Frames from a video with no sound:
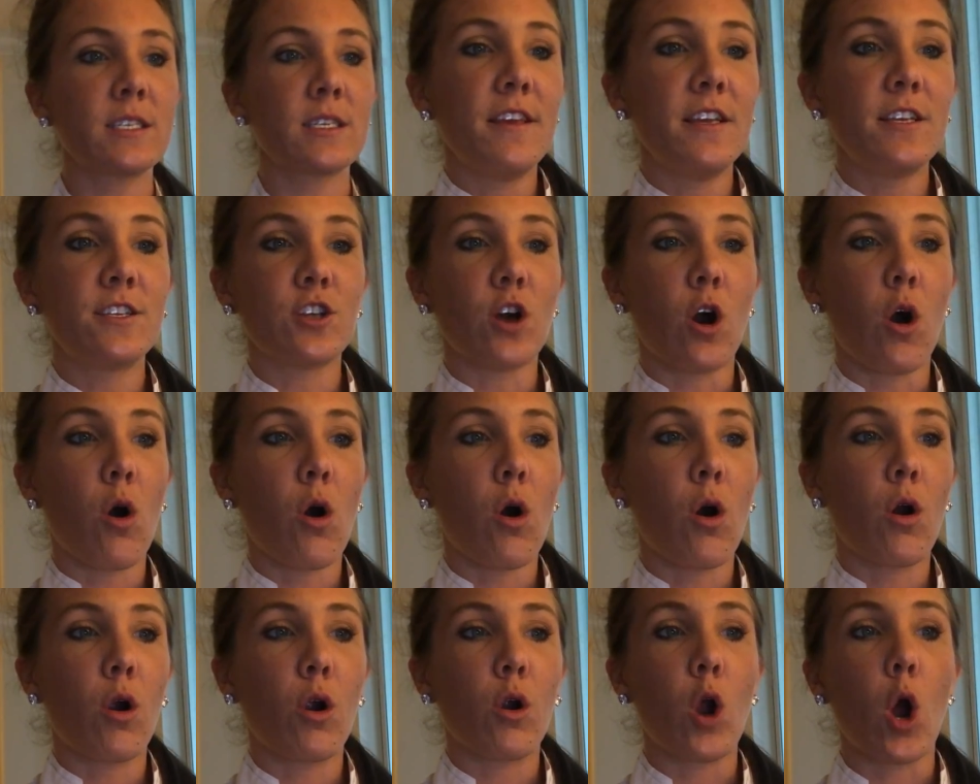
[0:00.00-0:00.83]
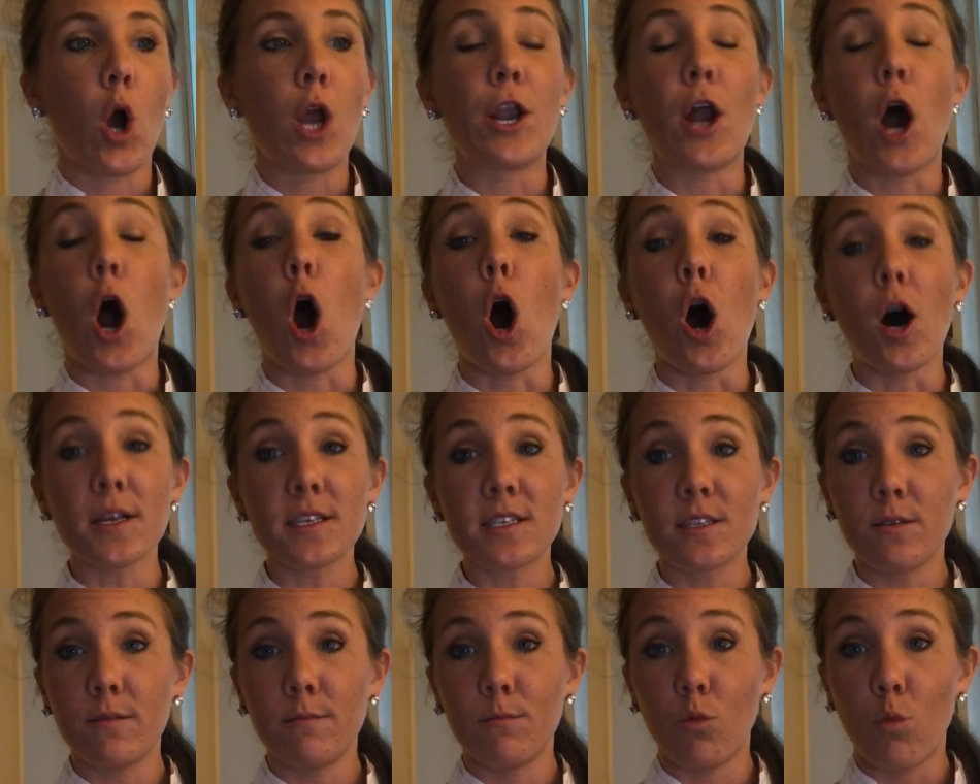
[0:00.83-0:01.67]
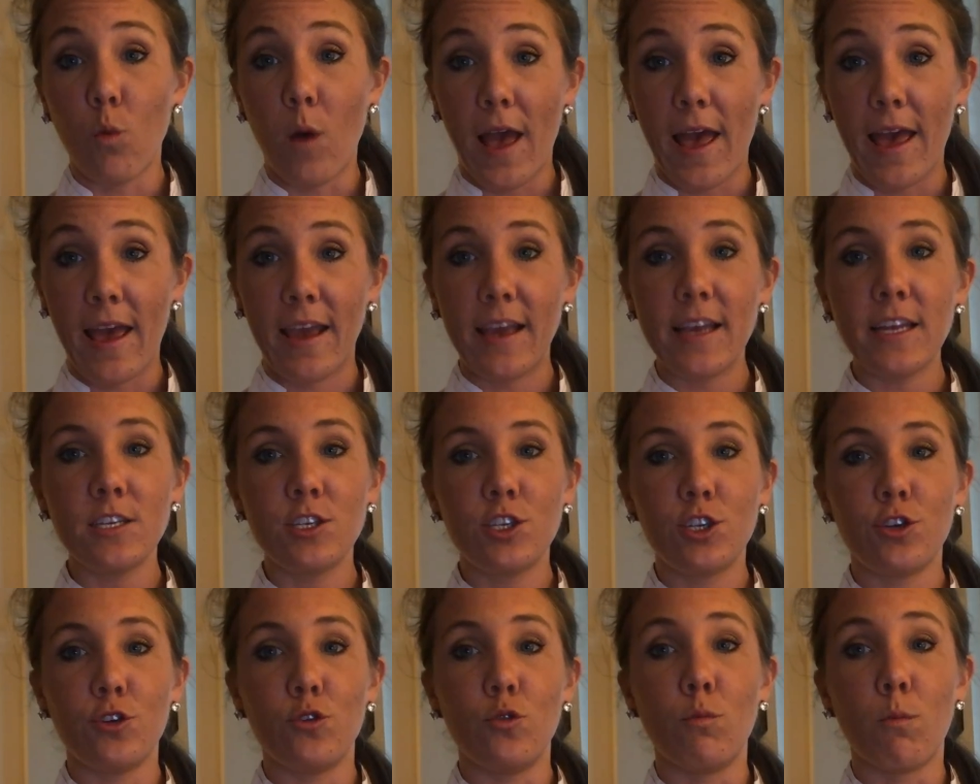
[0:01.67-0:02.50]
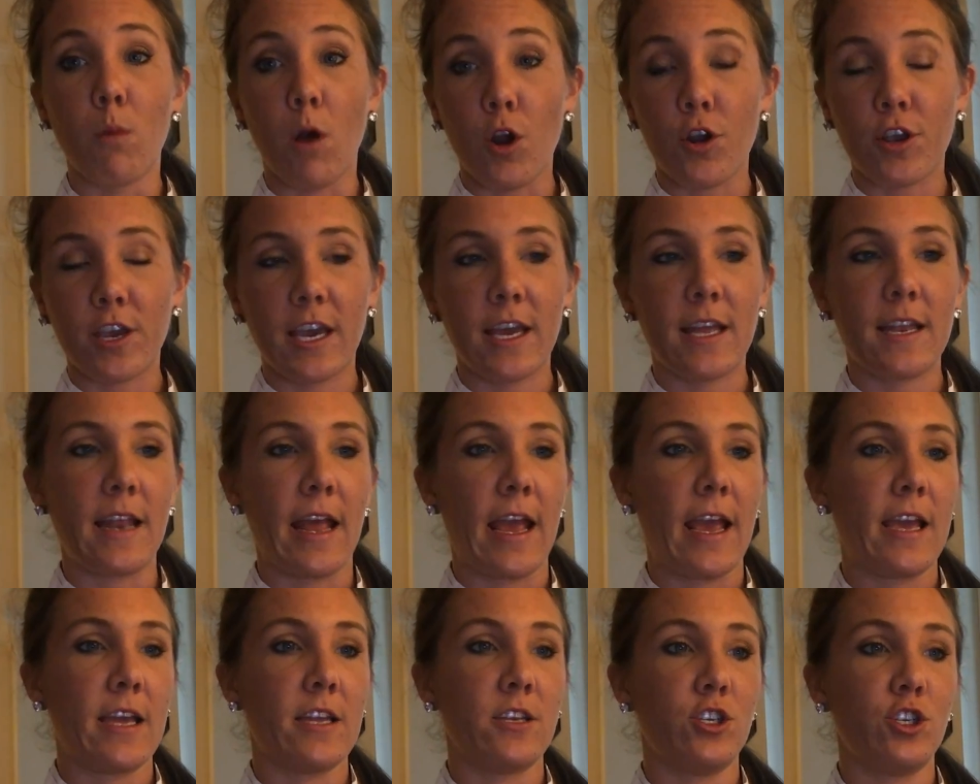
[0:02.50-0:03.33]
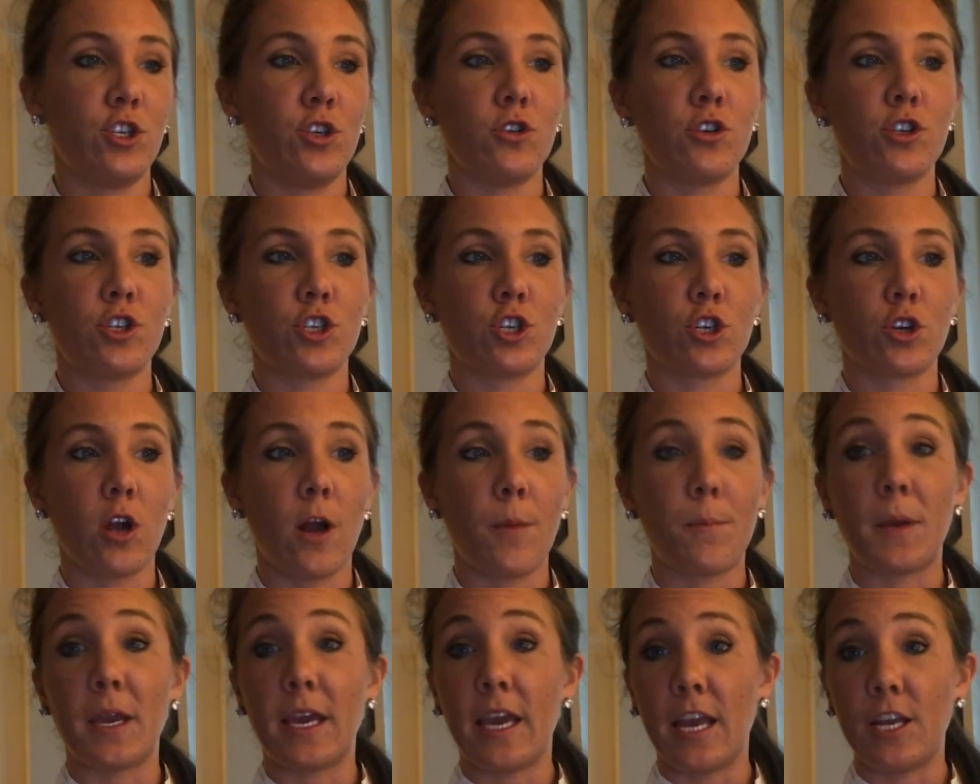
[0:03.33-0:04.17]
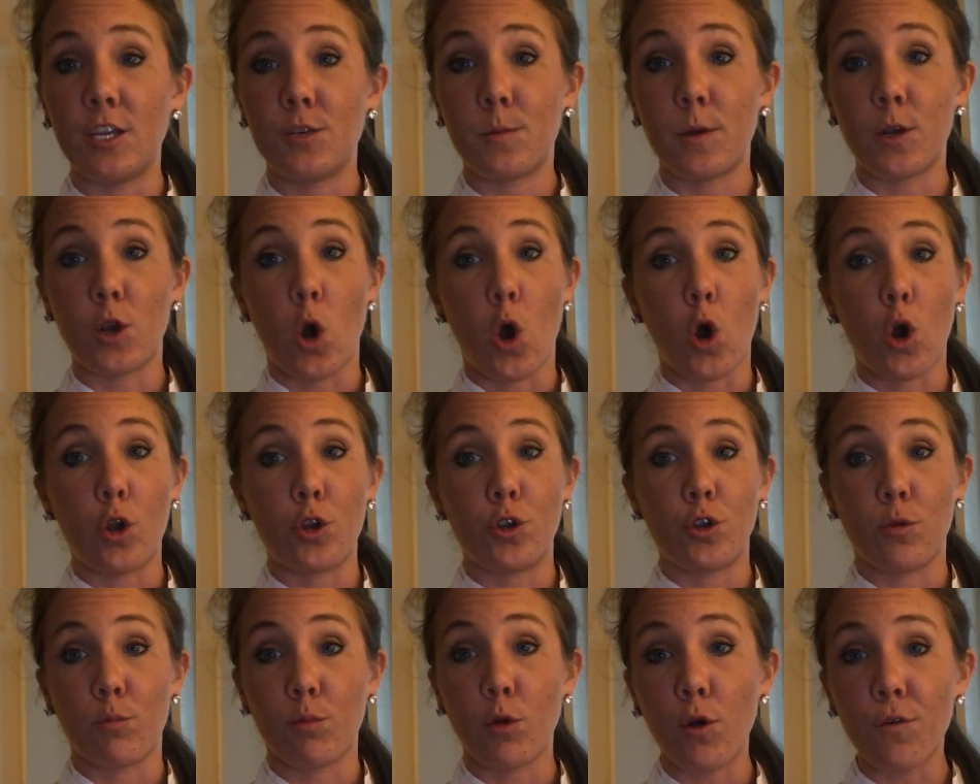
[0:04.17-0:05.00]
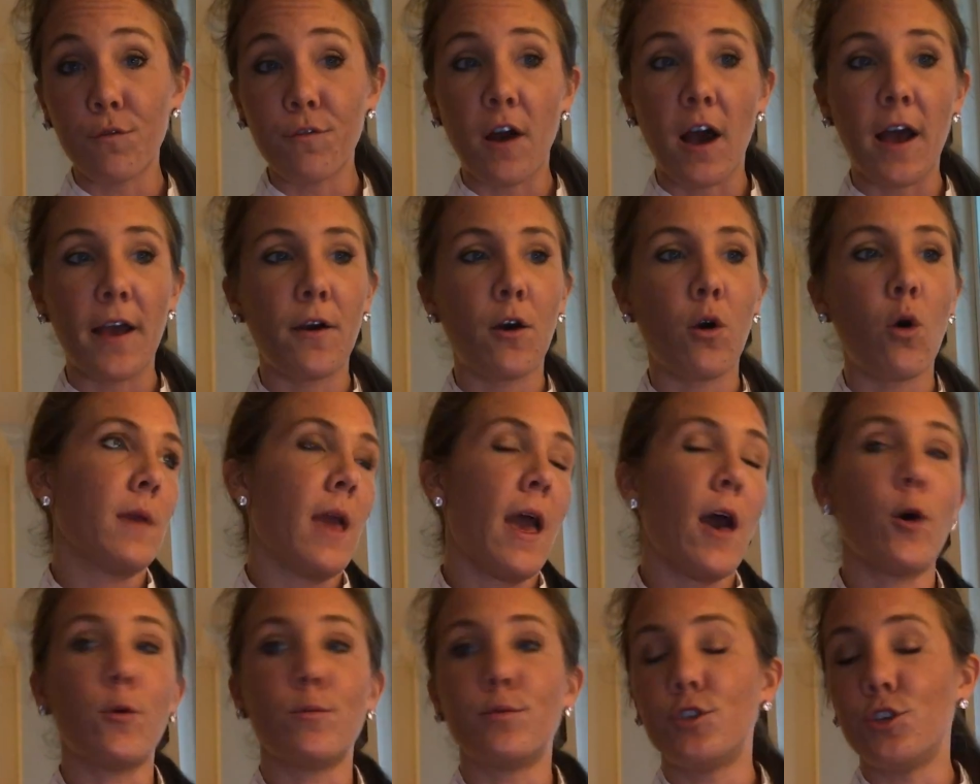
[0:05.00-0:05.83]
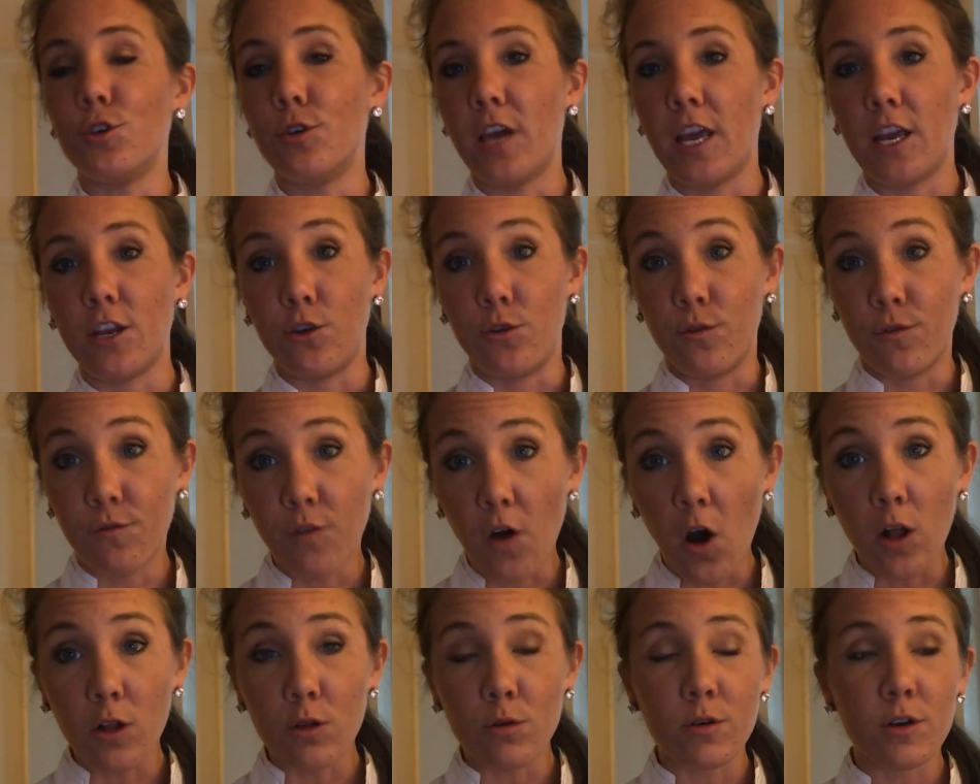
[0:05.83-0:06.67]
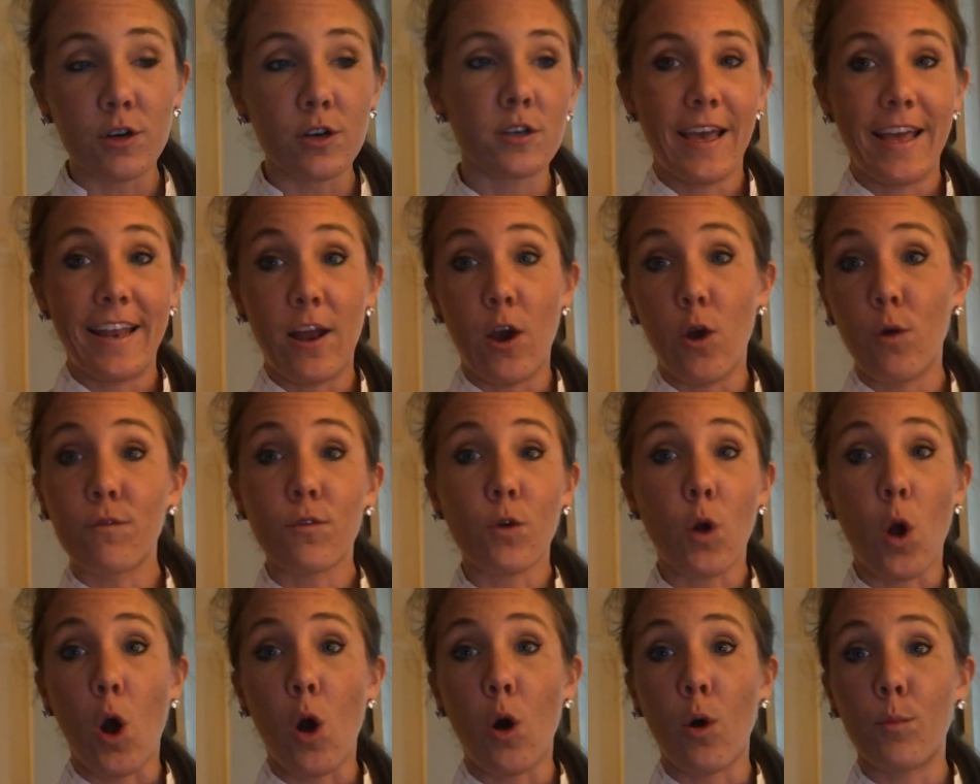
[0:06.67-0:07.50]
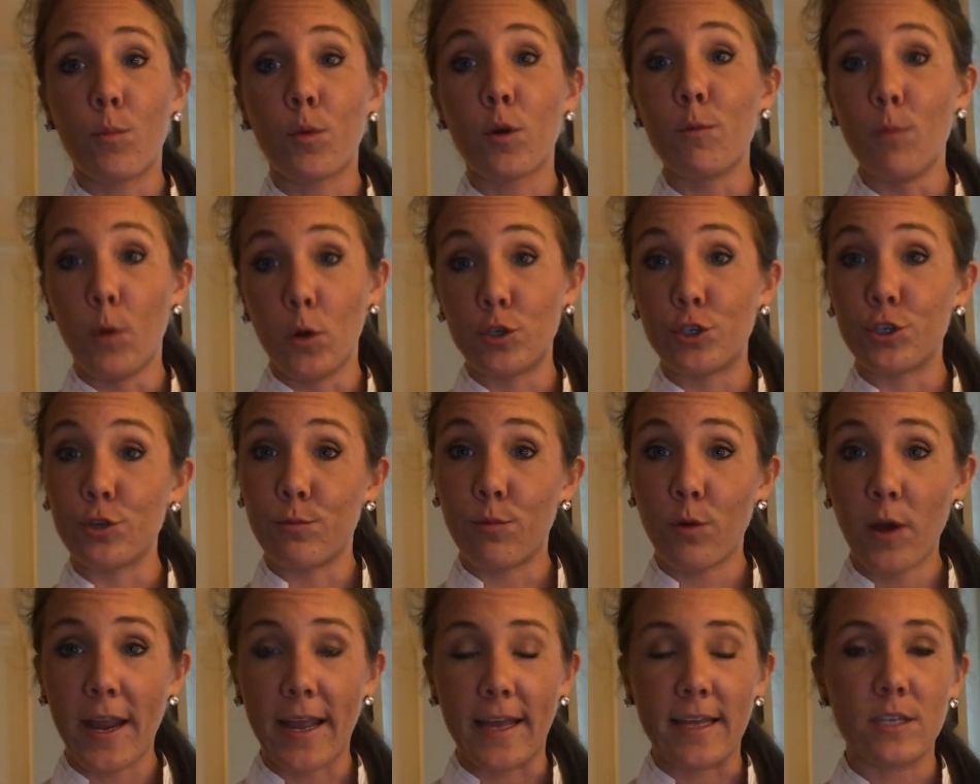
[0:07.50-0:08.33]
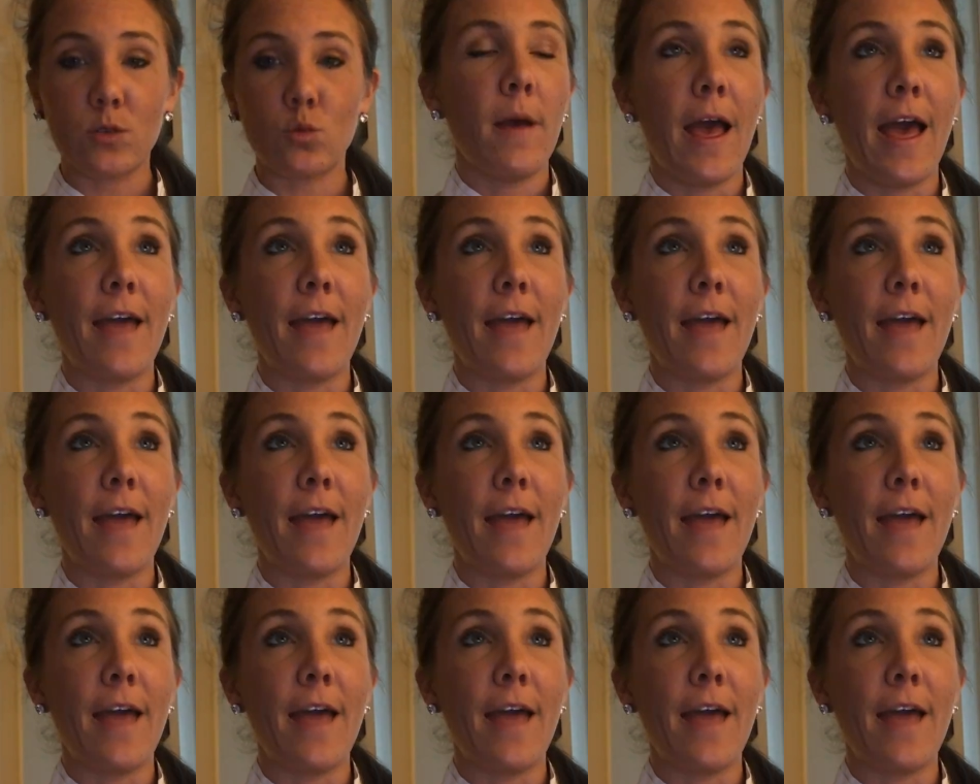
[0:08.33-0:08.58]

These are an awesome way to market and to stir up engagement on your profile. It helps you gain new followers and overall promote your brand.